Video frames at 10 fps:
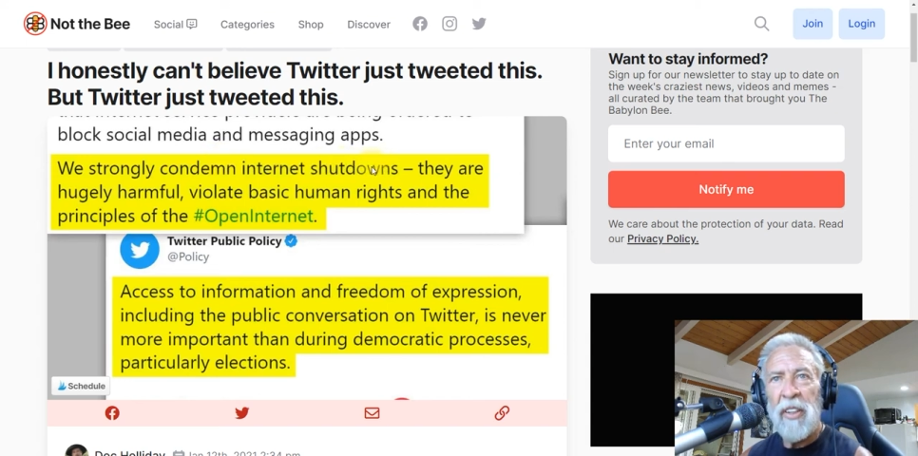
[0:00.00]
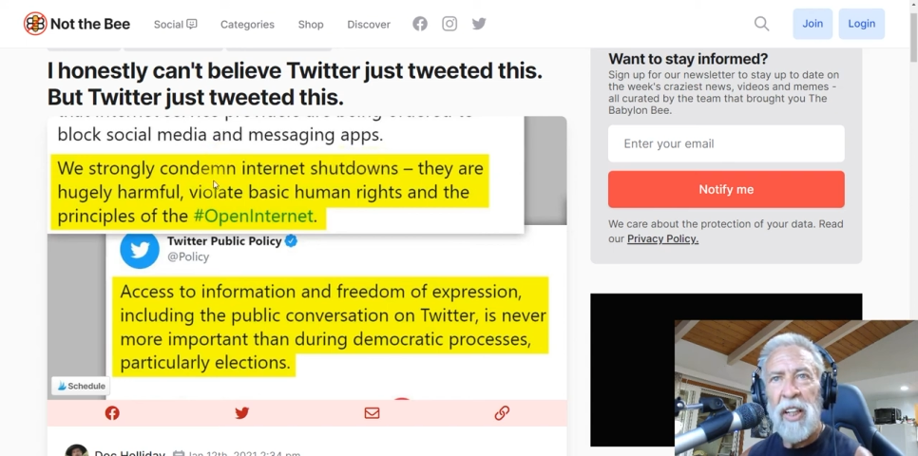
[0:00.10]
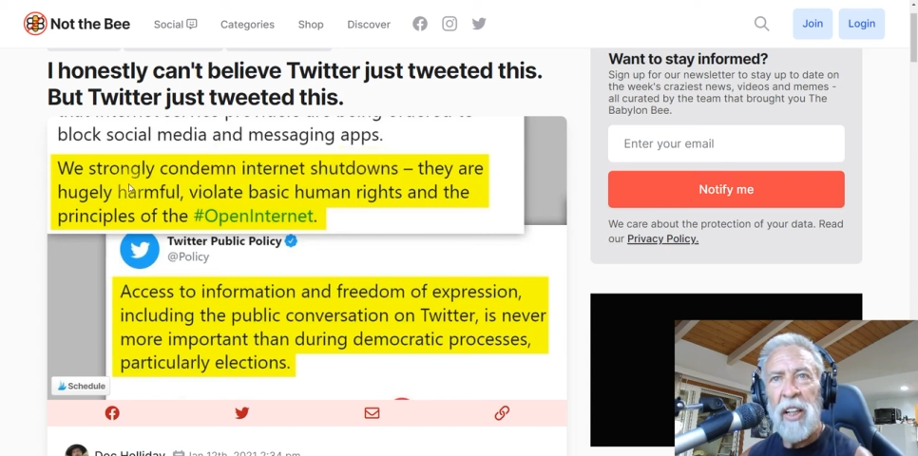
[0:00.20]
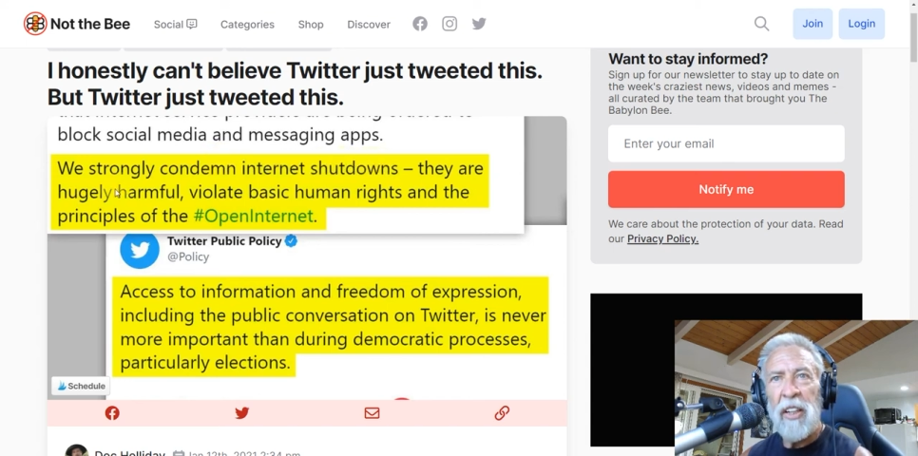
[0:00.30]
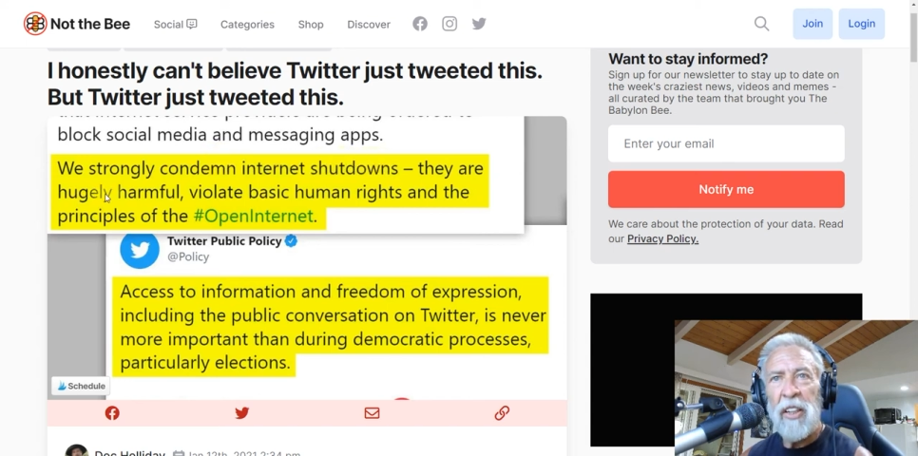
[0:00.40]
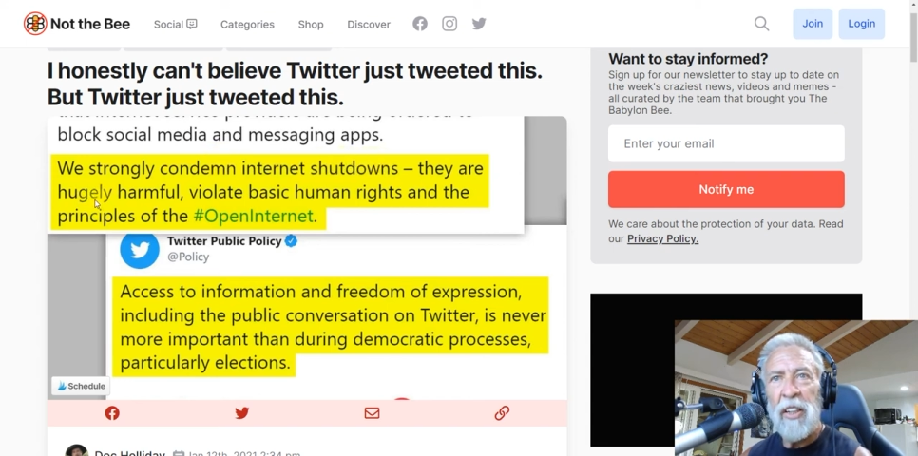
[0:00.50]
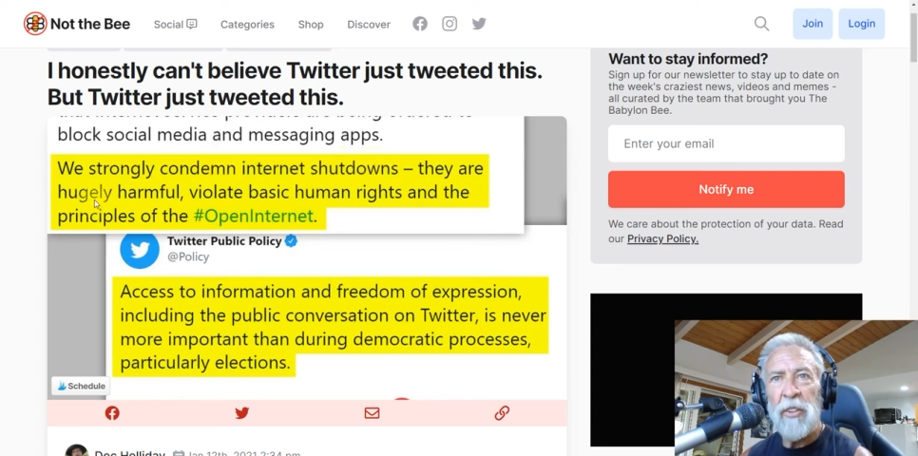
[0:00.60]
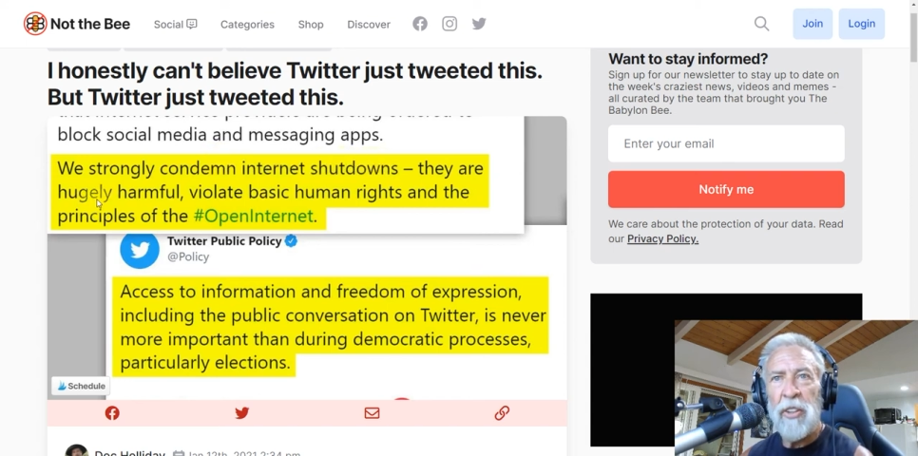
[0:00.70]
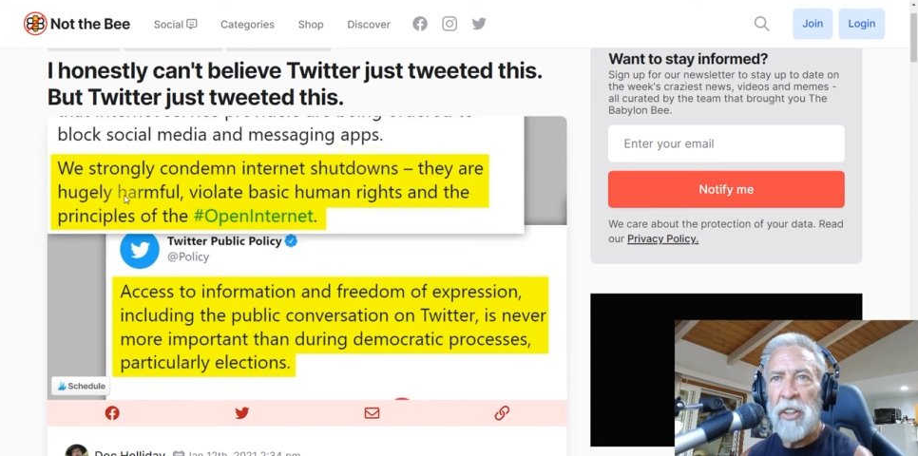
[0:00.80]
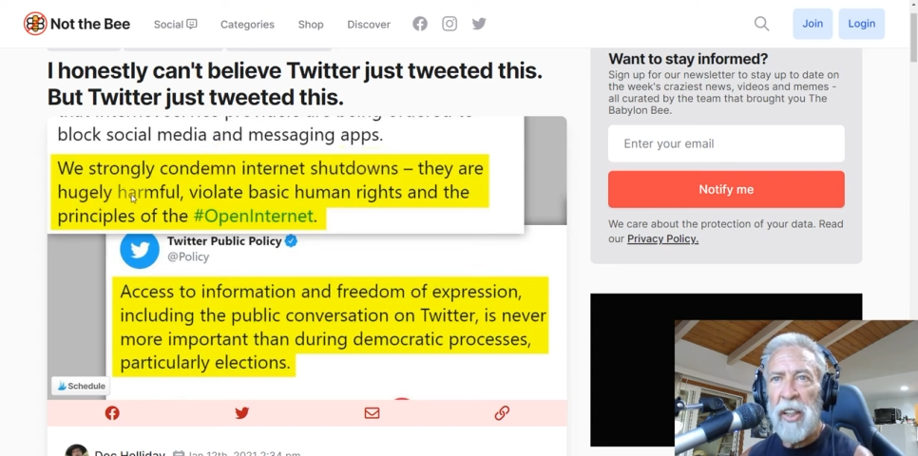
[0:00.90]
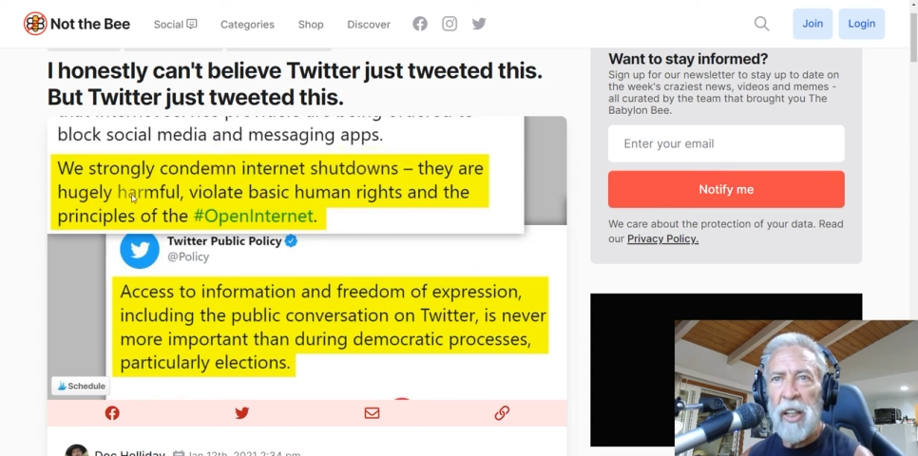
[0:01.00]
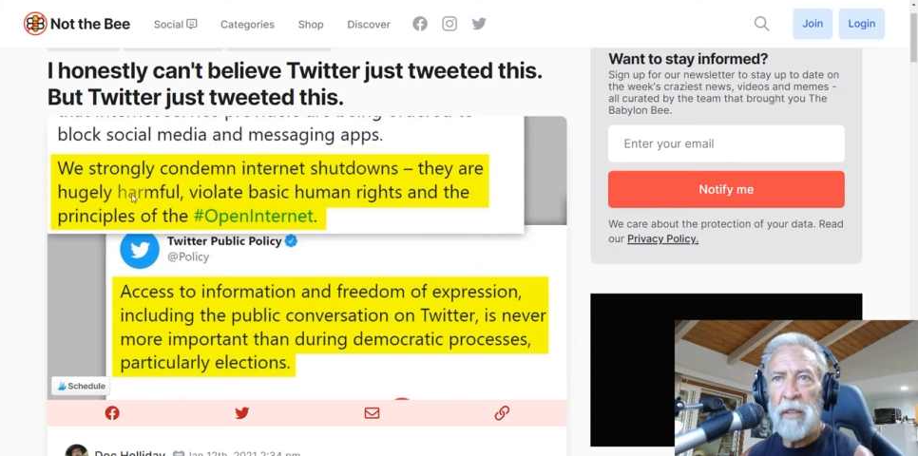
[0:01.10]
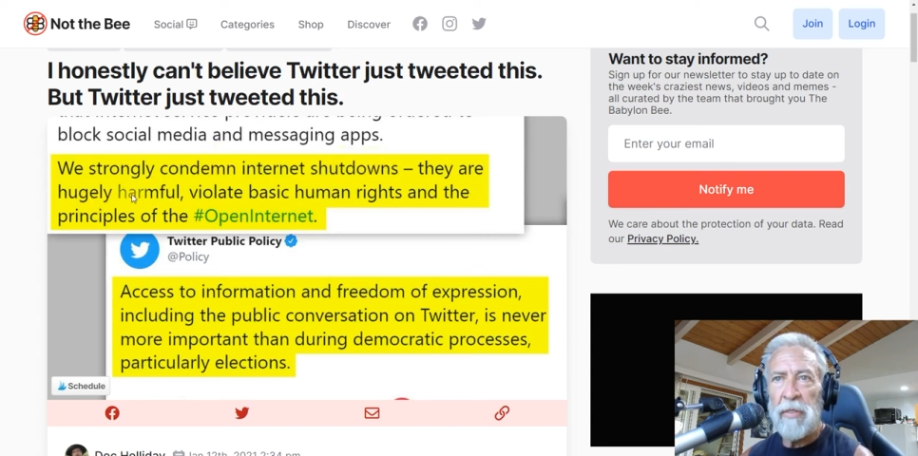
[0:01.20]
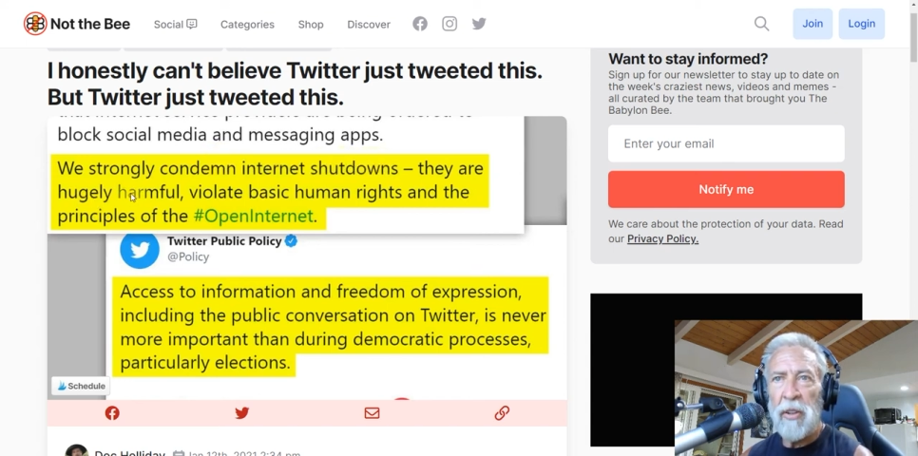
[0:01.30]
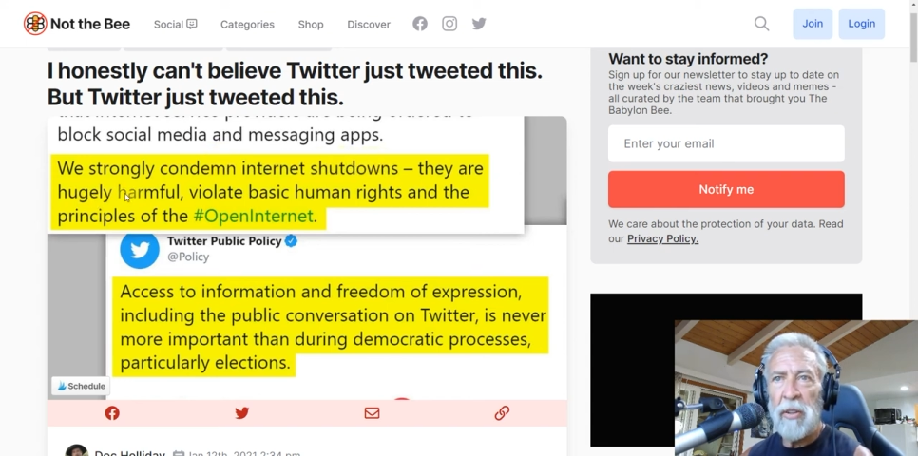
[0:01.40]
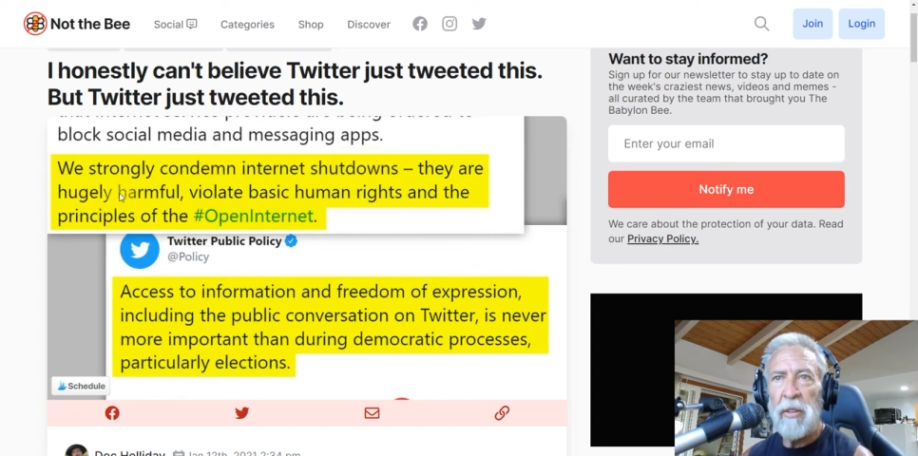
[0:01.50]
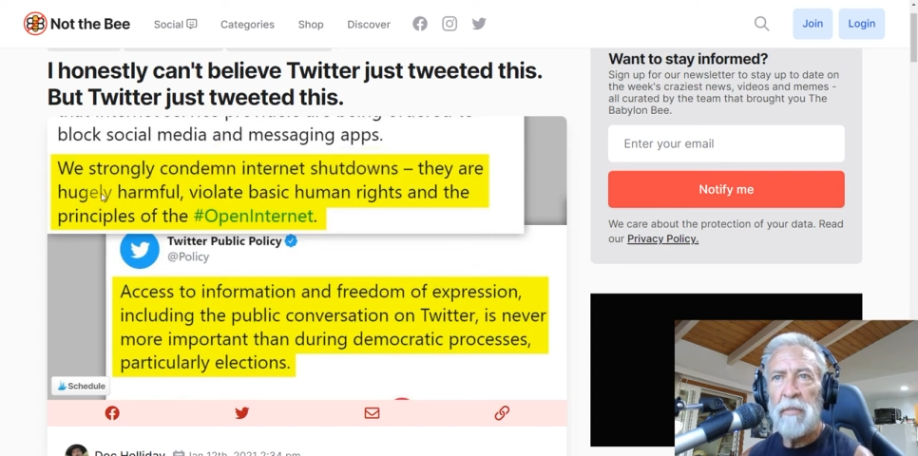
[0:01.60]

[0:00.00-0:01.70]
They are hugely harmful,